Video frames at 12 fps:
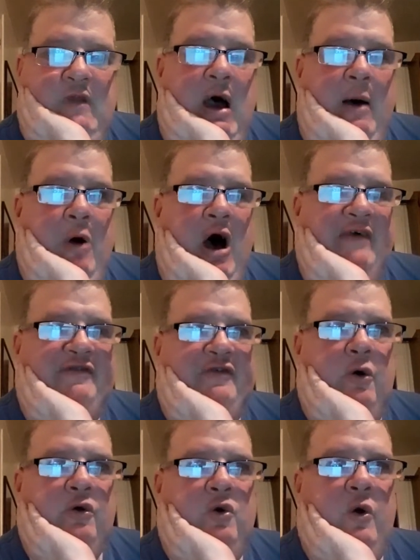I'm
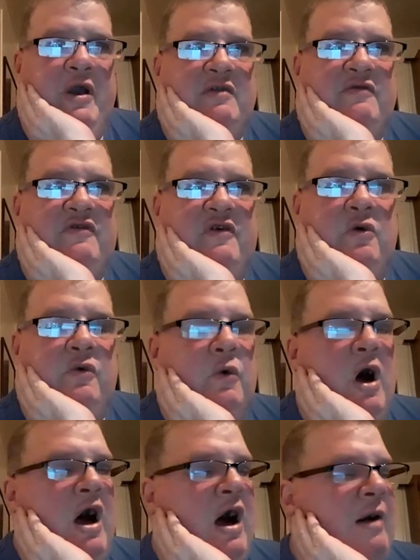also going
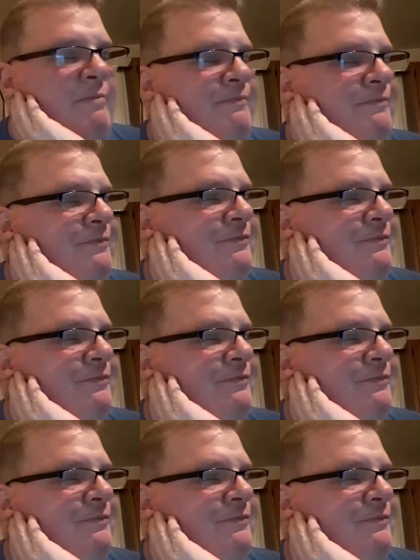to,